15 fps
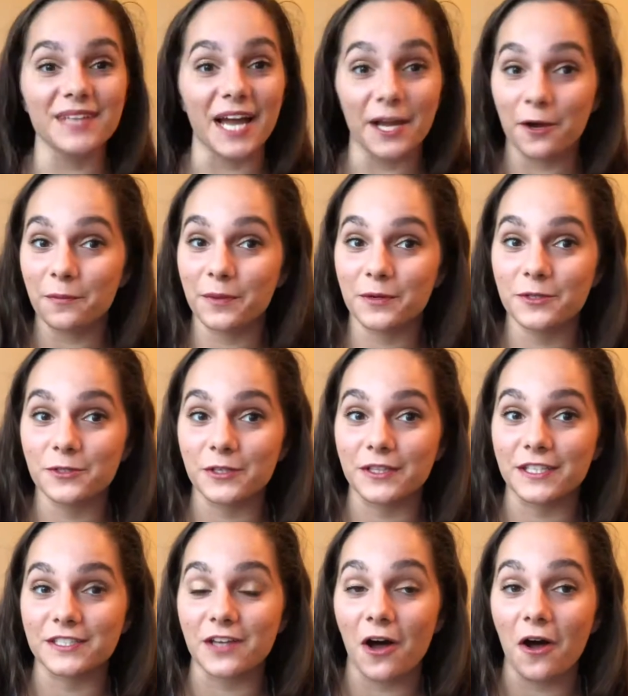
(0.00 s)
I hope you enjoyed
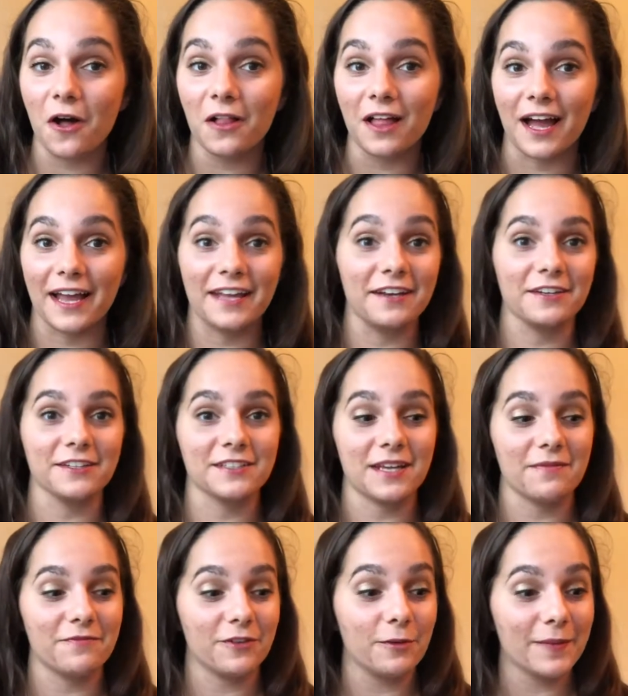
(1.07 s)
this haul. I had a good
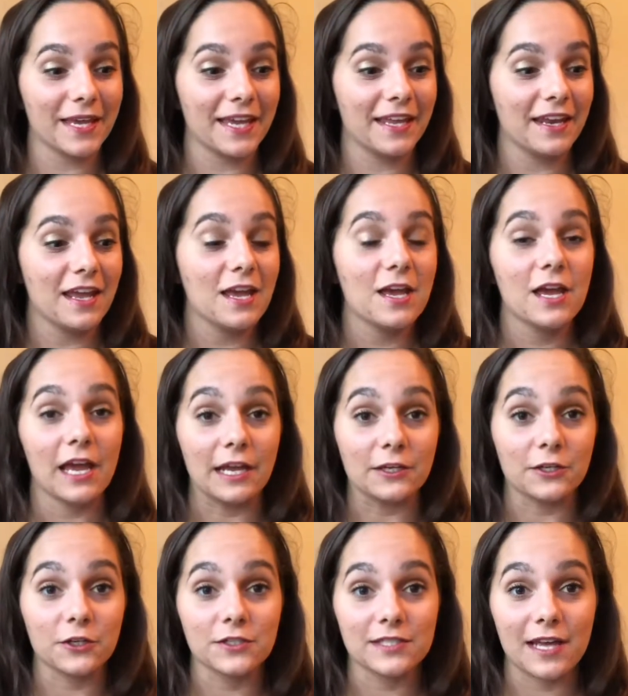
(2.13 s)
time filming it. It
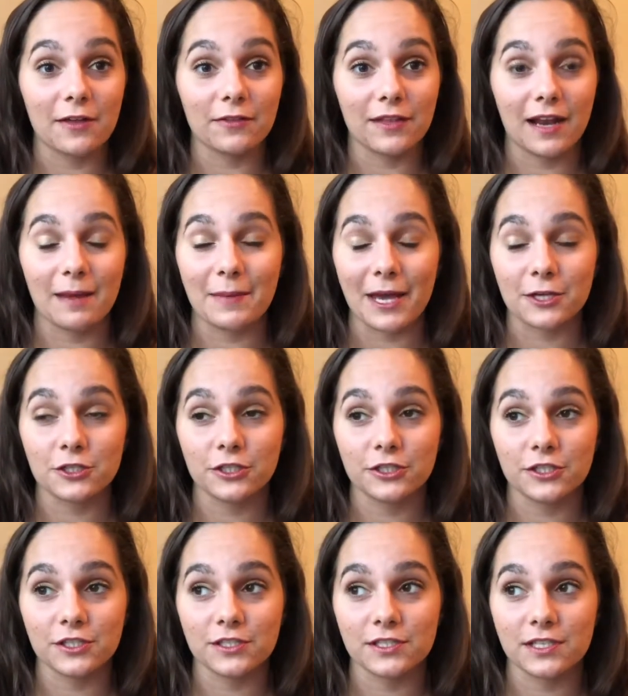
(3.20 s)
turns out that I'm actually
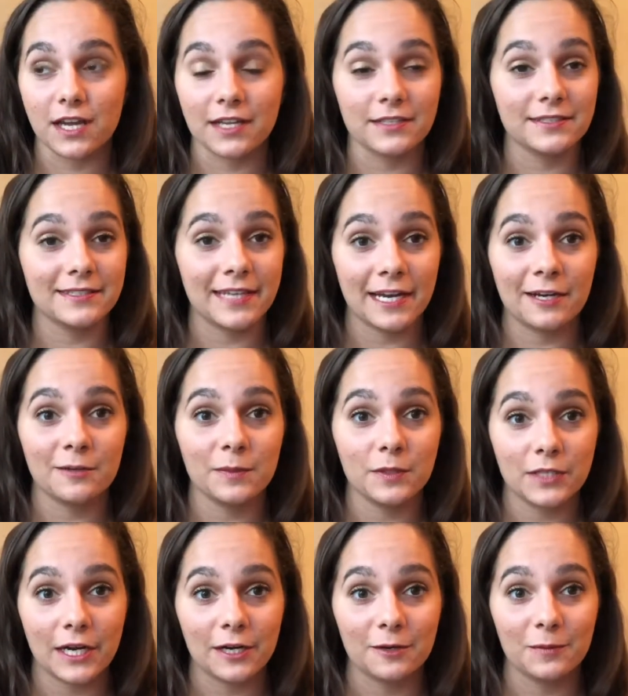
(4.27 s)
just a terrible,
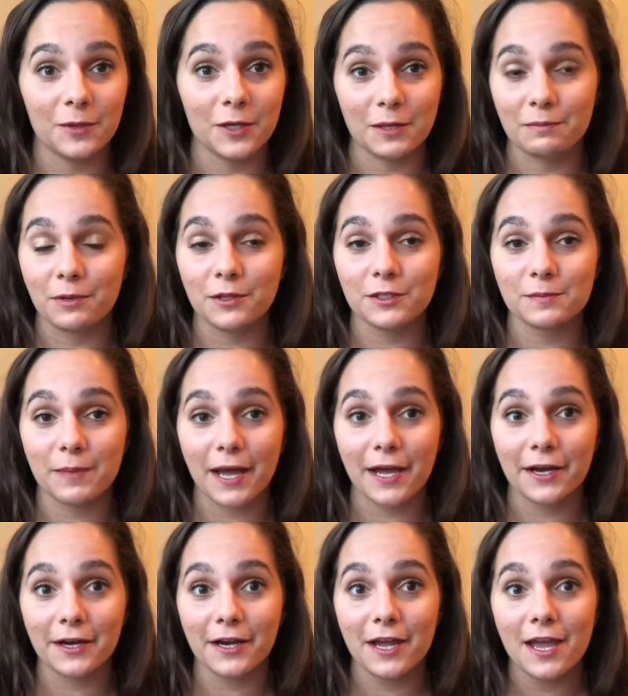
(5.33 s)
terrible impulse
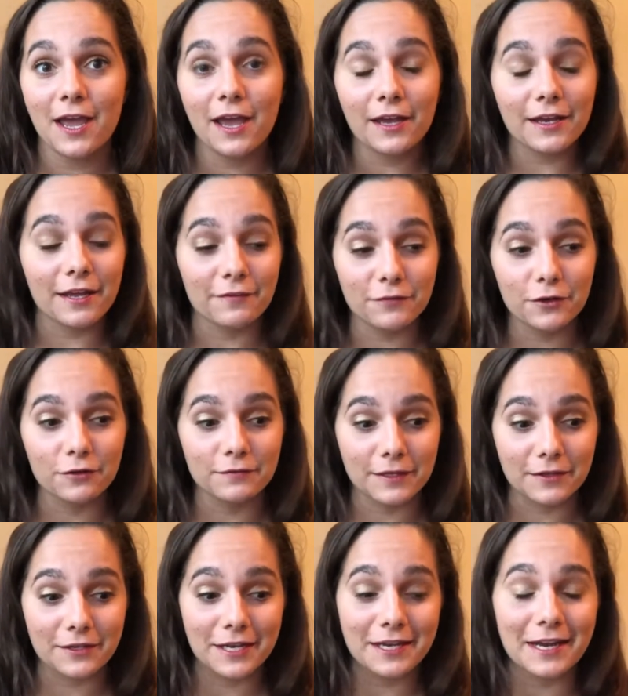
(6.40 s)
buyer, and I have no real
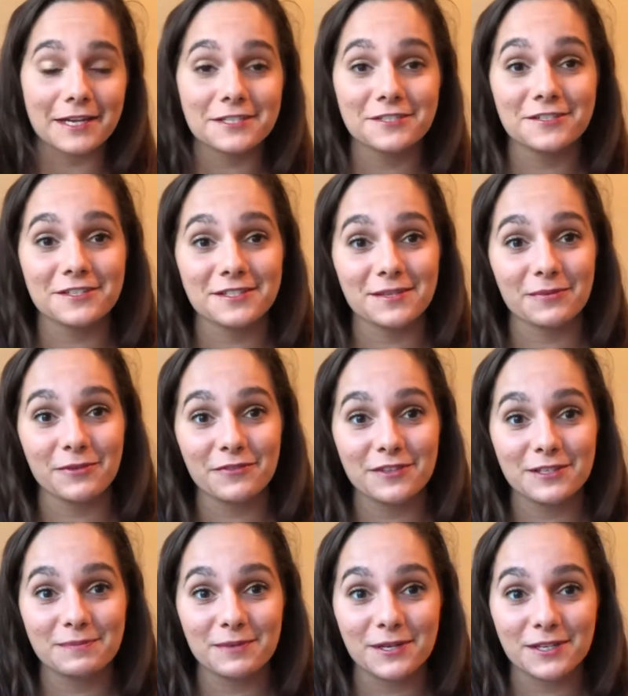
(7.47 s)
connection to some of
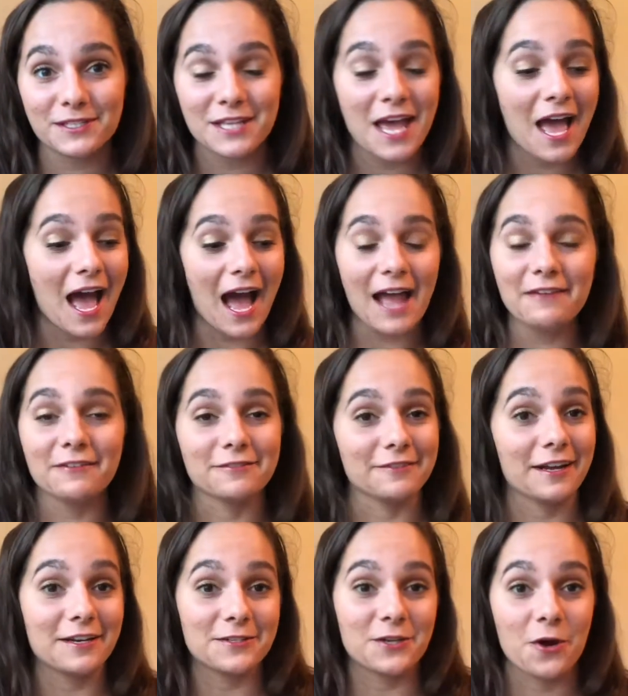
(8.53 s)
these books. I haven't
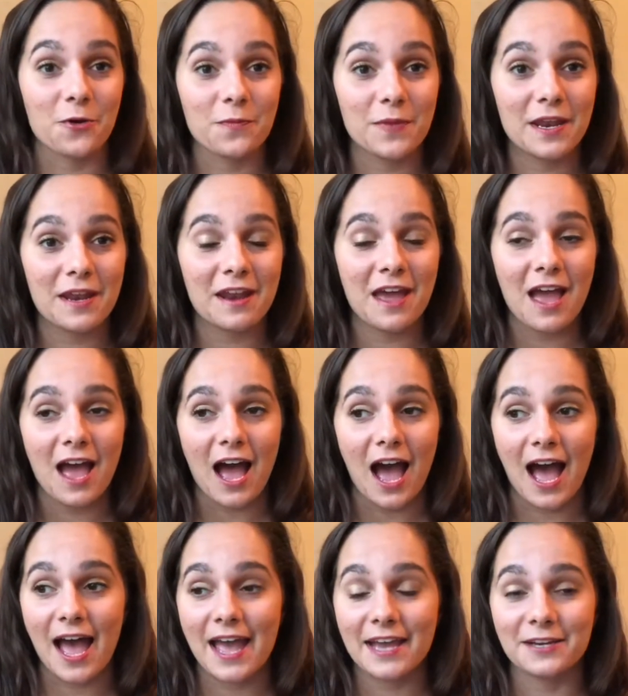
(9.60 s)
read Atonement.
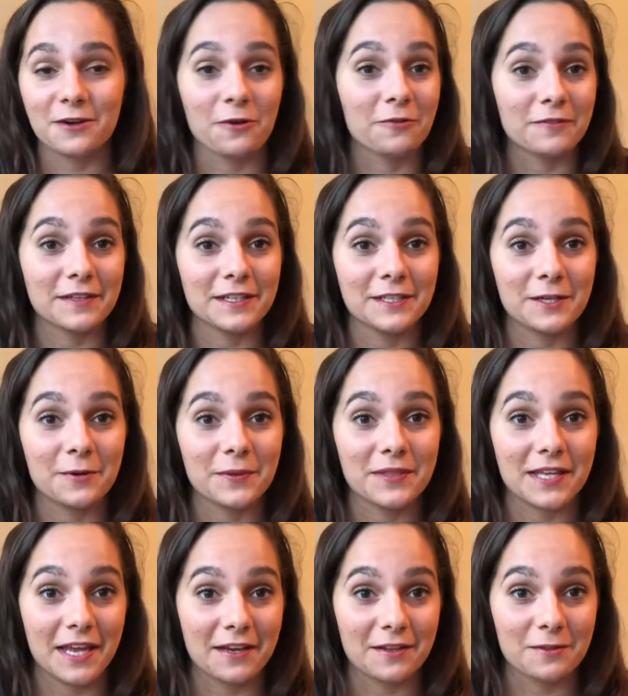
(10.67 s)
I don't really know what
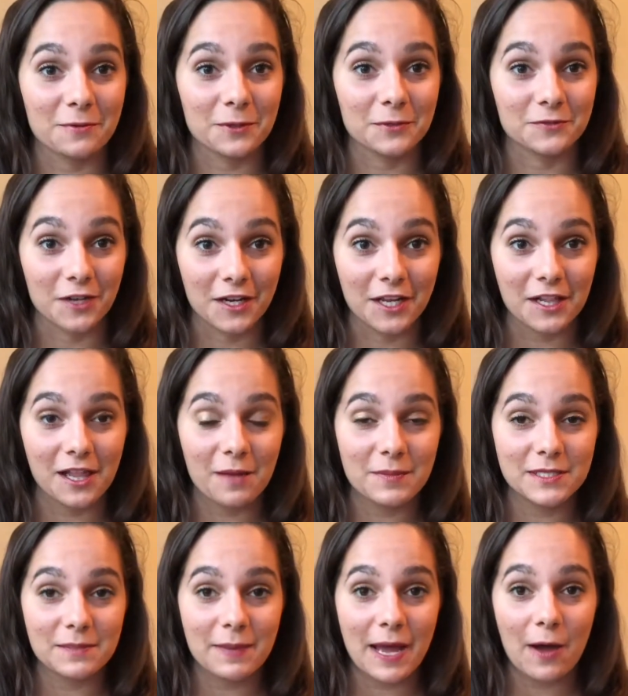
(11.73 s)
the End of the World Running Club
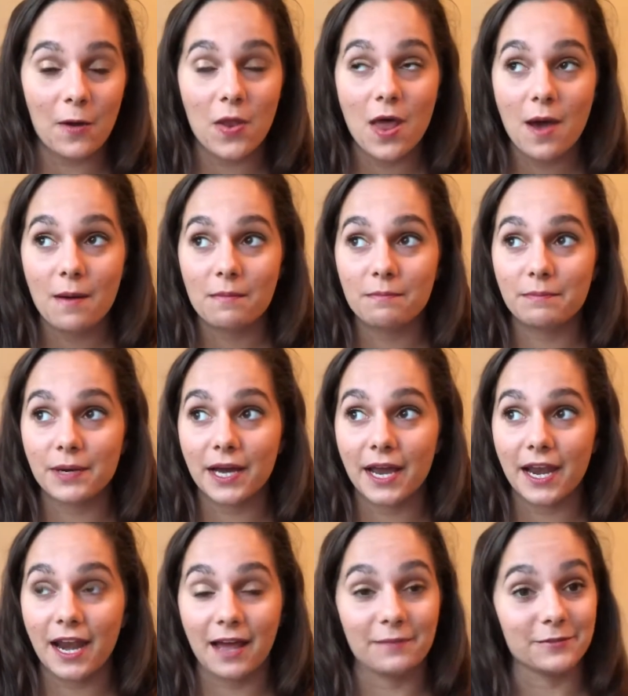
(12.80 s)
is about,
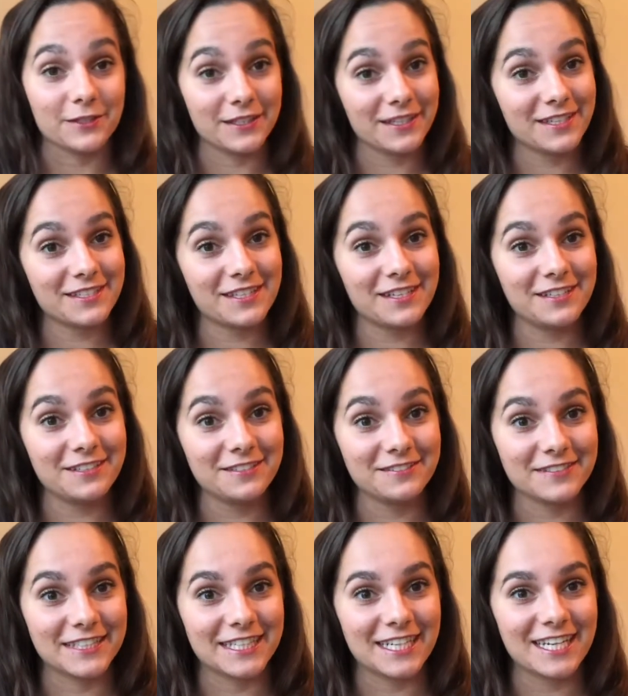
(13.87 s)
but I'm really excited to
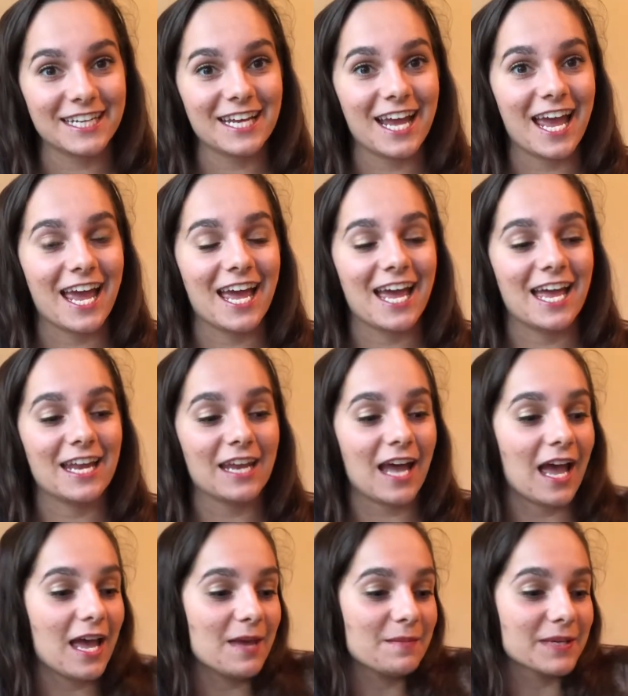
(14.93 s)
read it, and
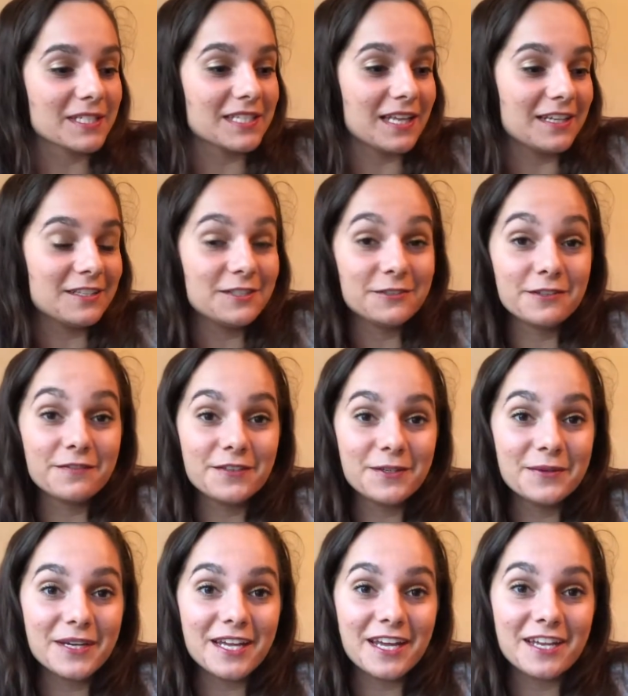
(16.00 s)
I'm excited to review
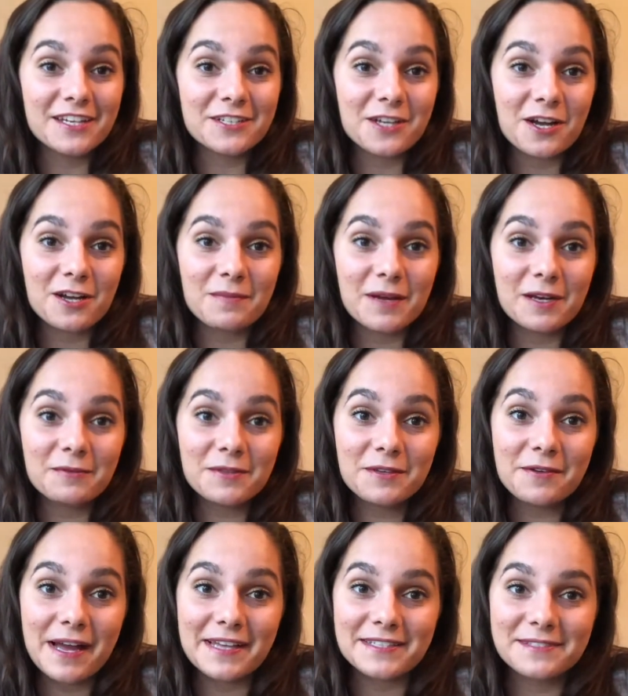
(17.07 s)
it and talk about it with you
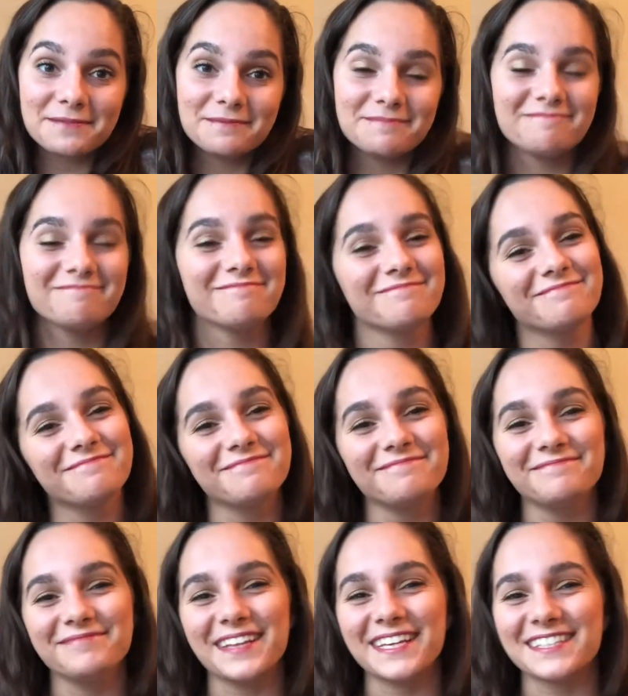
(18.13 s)
guys.
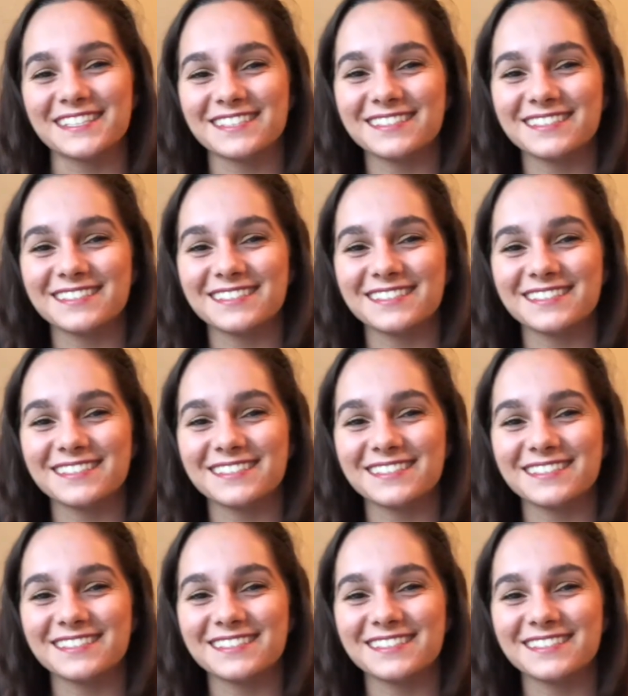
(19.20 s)
Thanks.